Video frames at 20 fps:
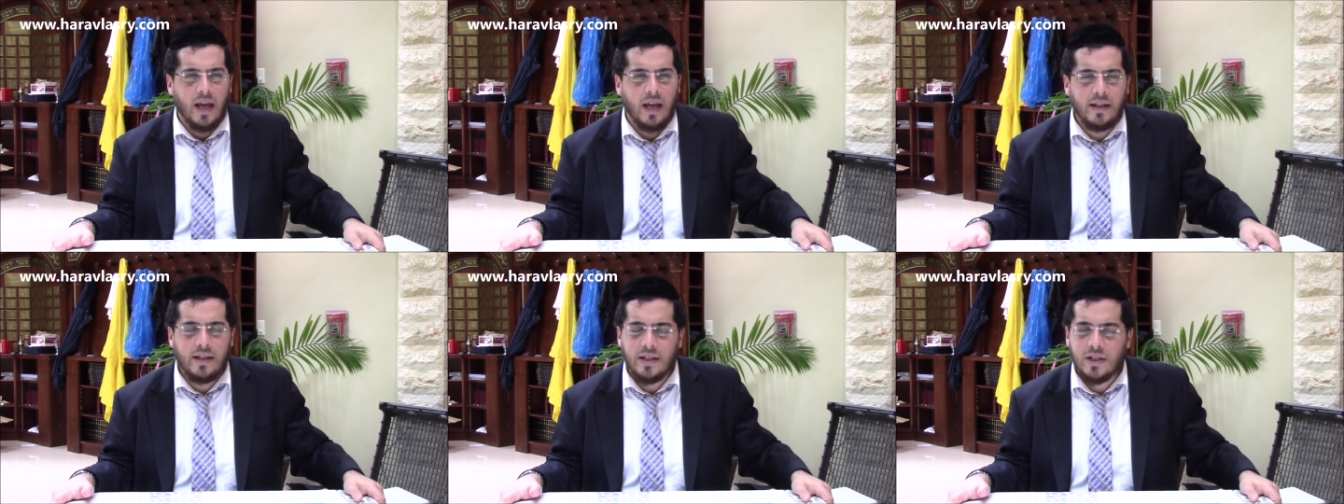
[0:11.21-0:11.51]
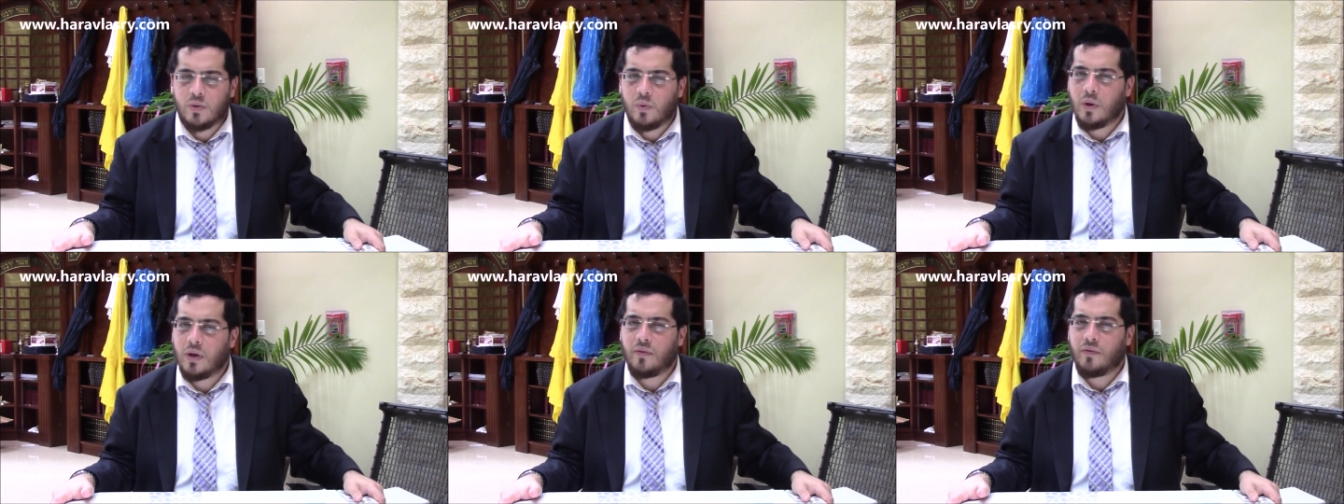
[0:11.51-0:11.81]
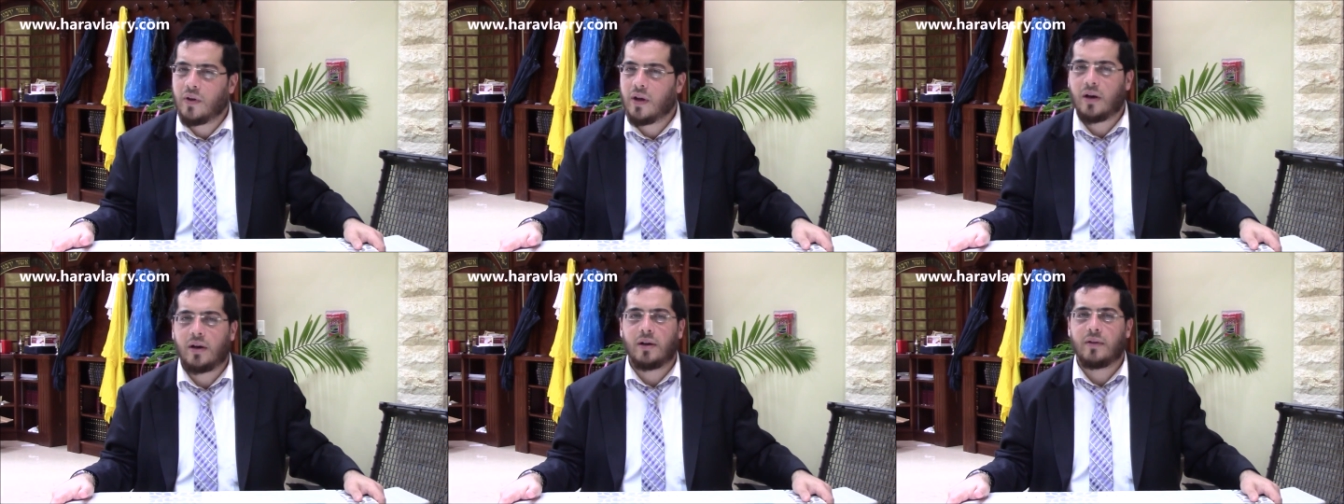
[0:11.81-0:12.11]
It is one
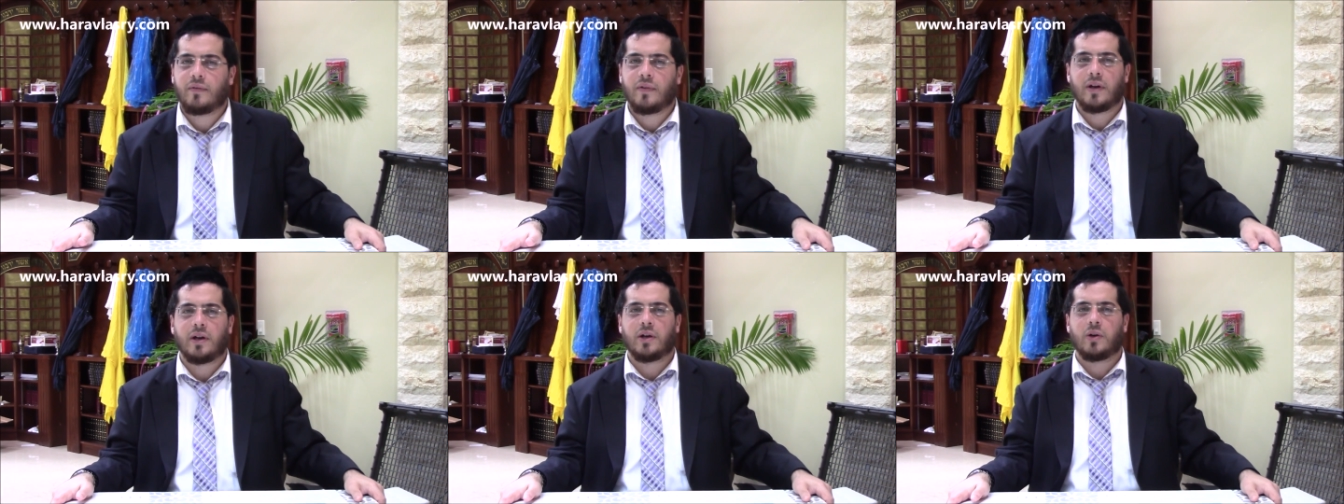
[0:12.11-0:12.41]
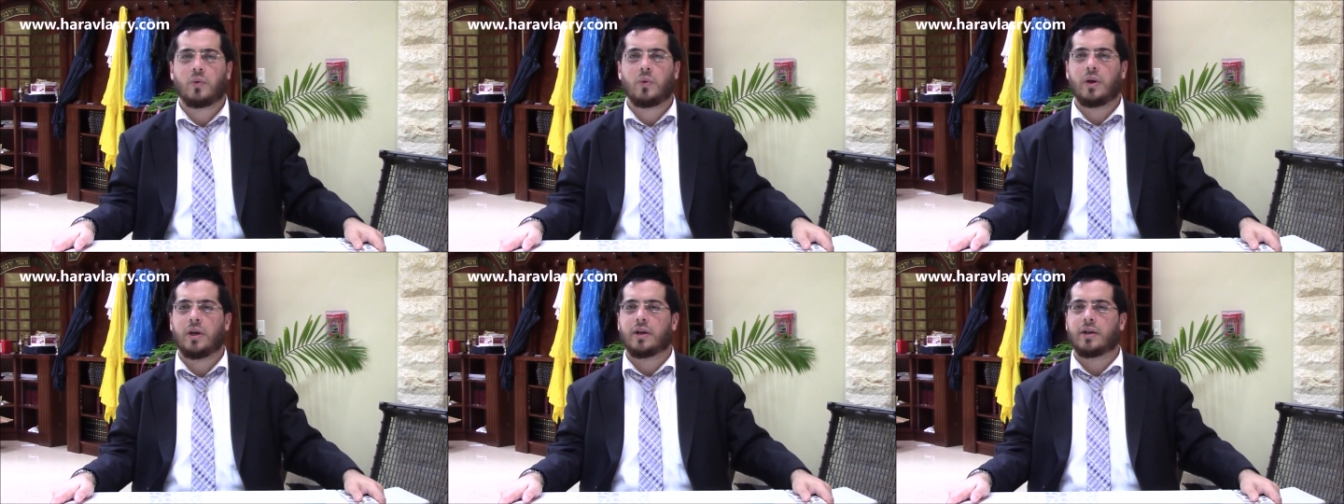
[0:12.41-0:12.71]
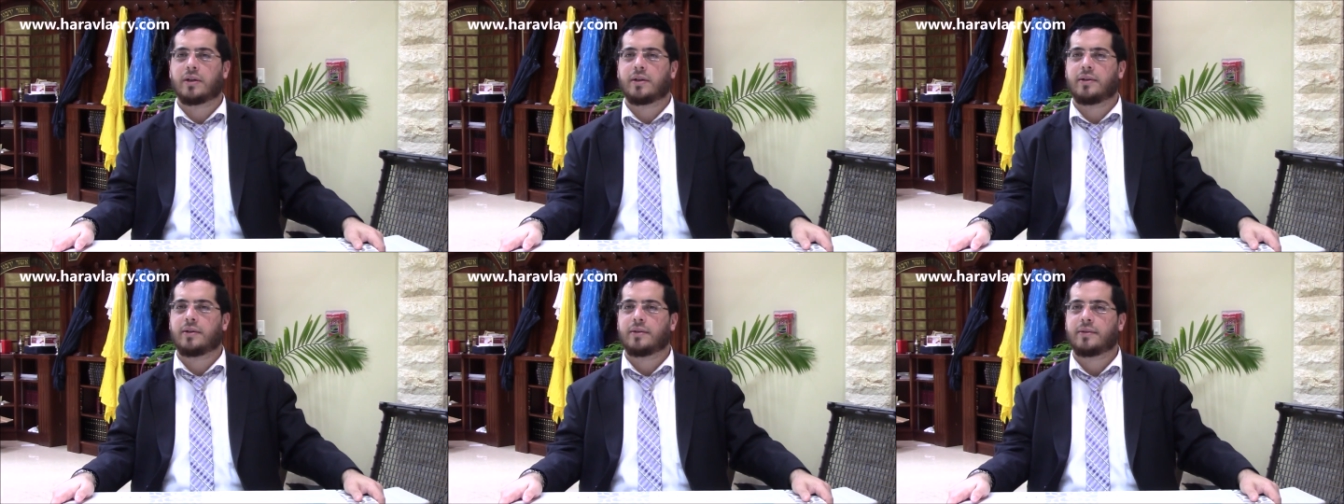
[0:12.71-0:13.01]
very, very
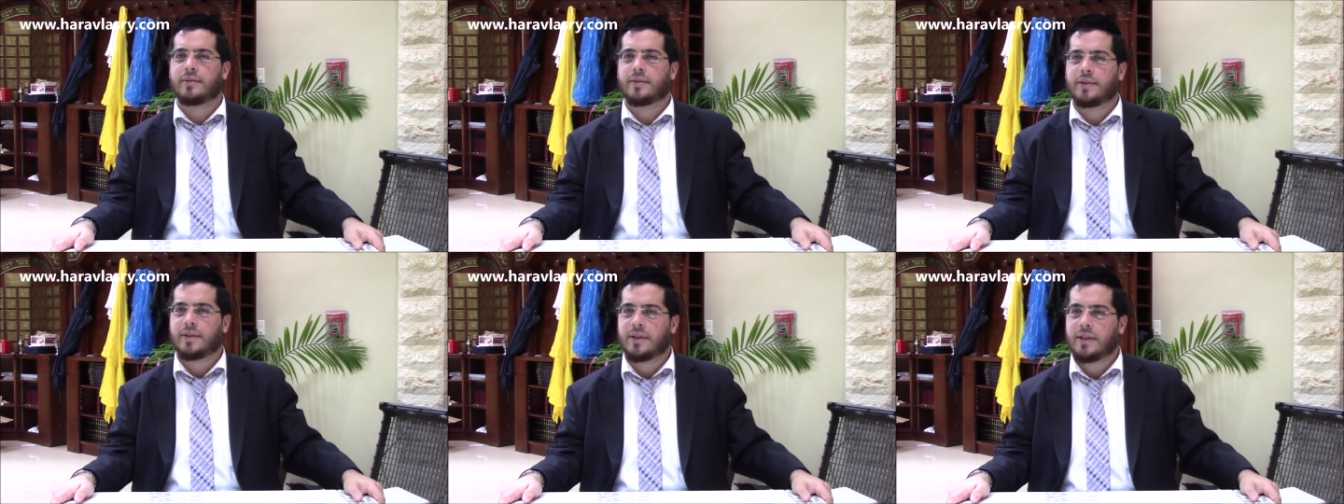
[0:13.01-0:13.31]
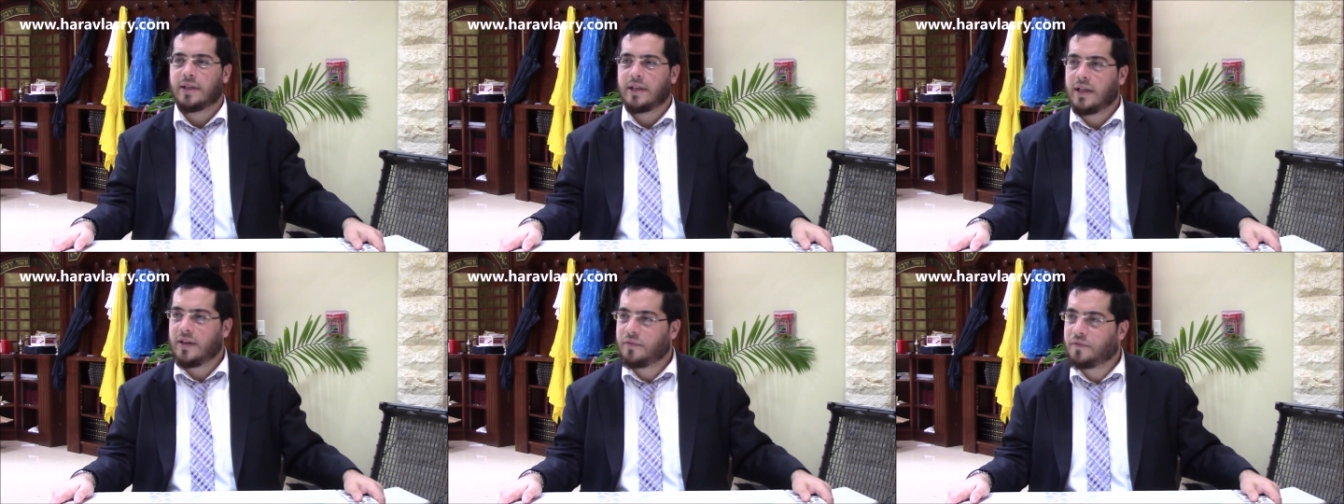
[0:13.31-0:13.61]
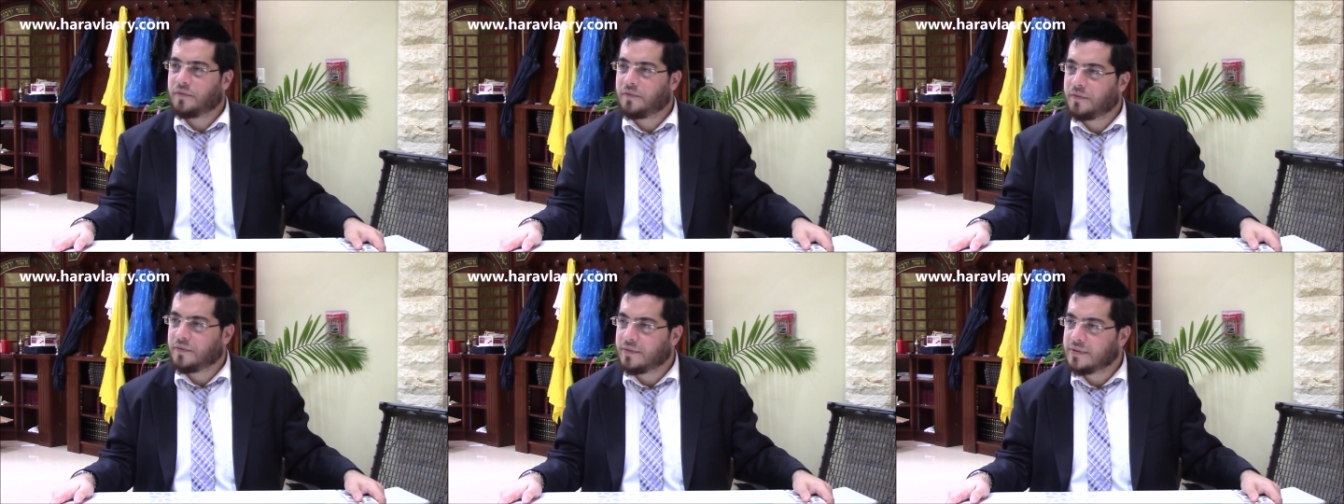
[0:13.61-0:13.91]
weird.
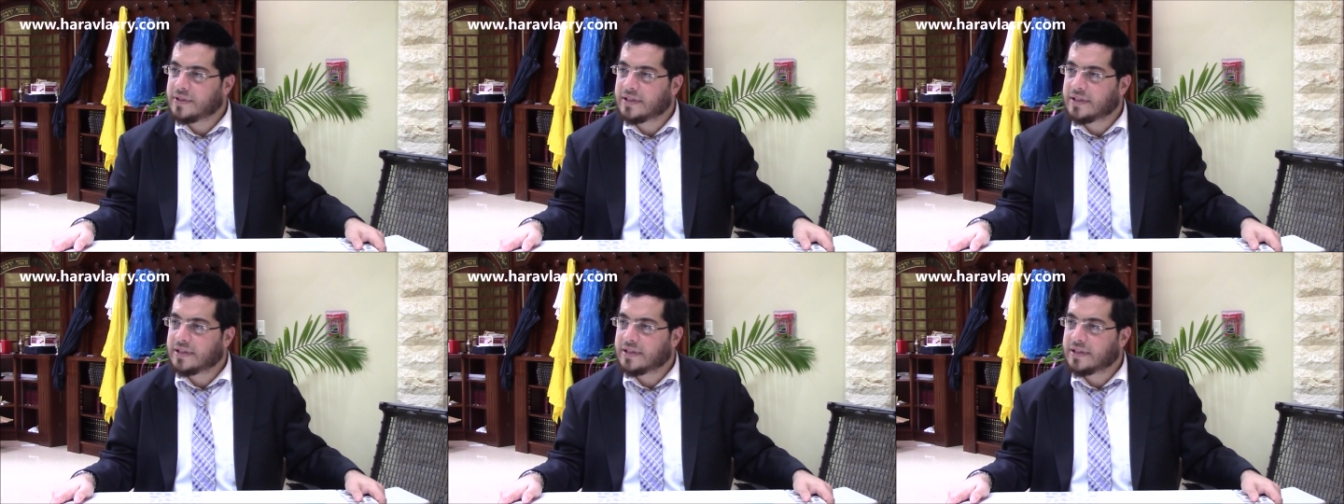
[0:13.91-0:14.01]
If